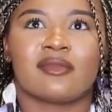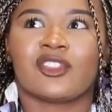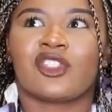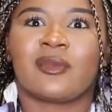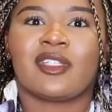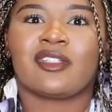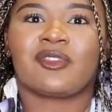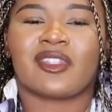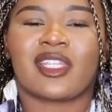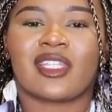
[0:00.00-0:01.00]
so many
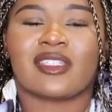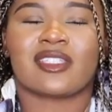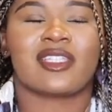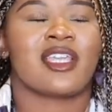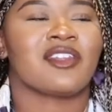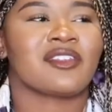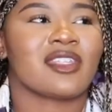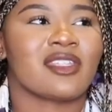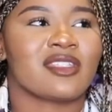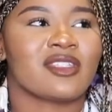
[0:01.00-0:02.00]
different things. They cater
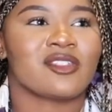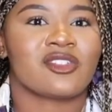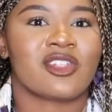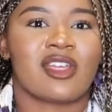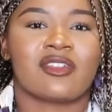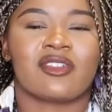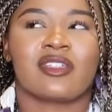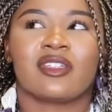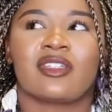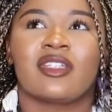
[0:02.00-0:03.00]
things to
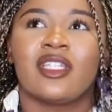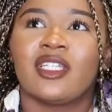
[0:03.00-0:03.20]
genre,